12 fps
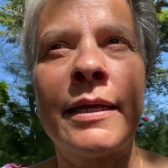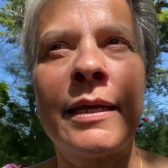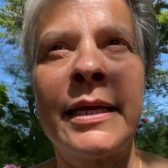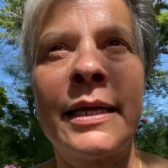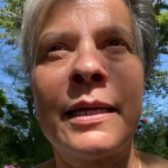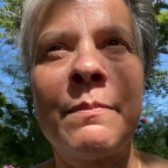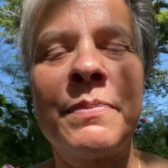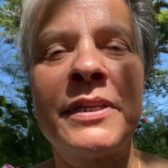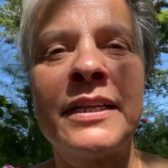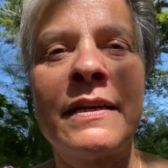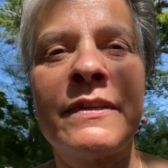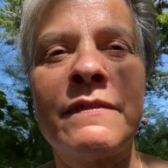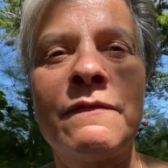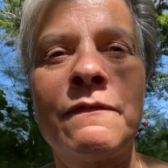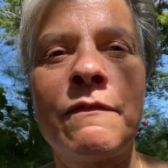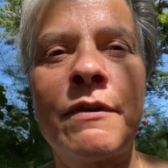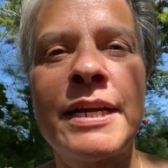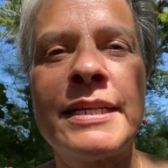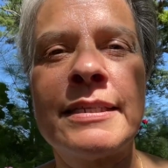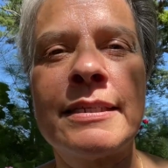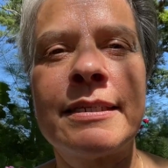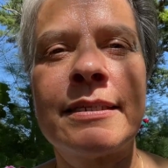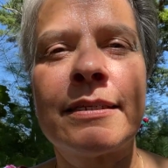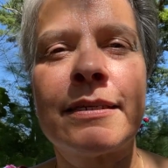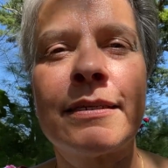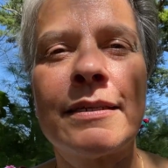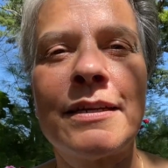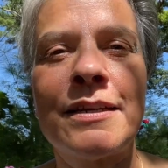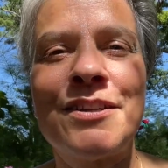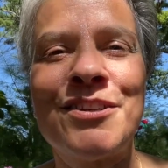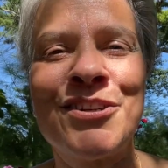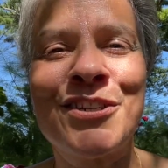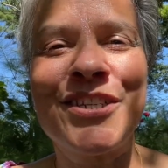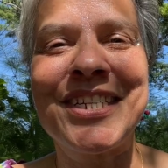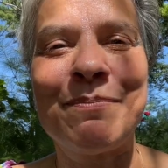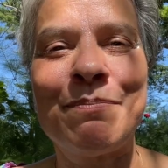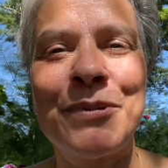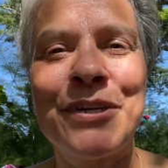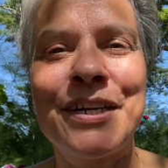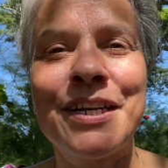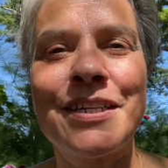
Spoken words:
a beloved friend's nursing book.